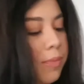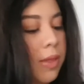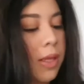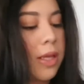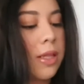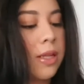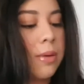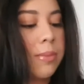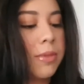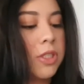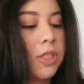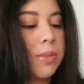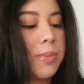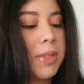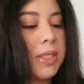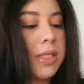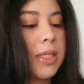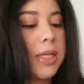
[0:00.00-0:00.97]
And then I'm just
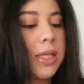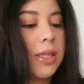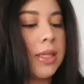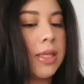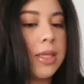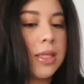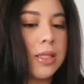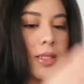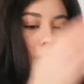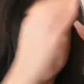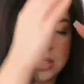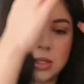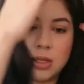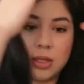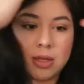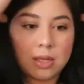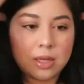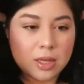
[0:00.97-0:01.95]
mix it like this.
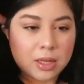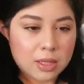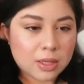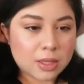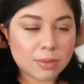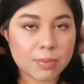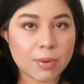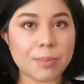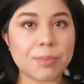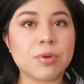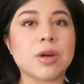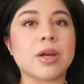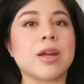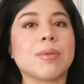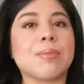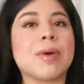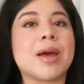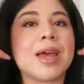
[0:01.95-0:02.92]
I'm gonna put it
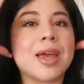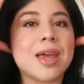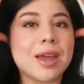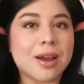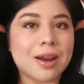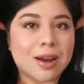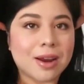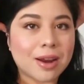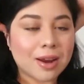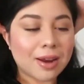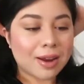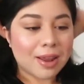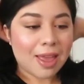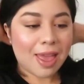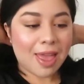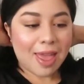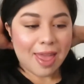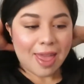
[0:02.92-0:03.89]
in my hair.
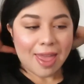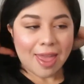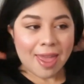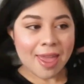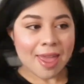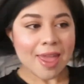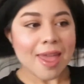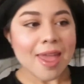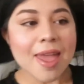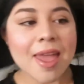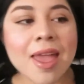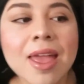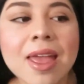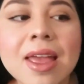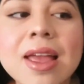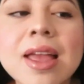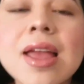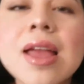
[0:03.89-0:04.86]
And
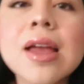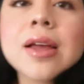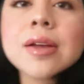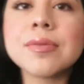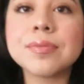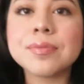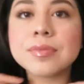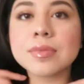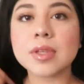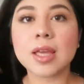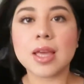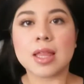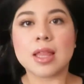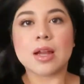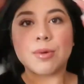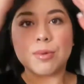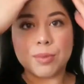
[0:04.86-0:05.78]
then I'm gonna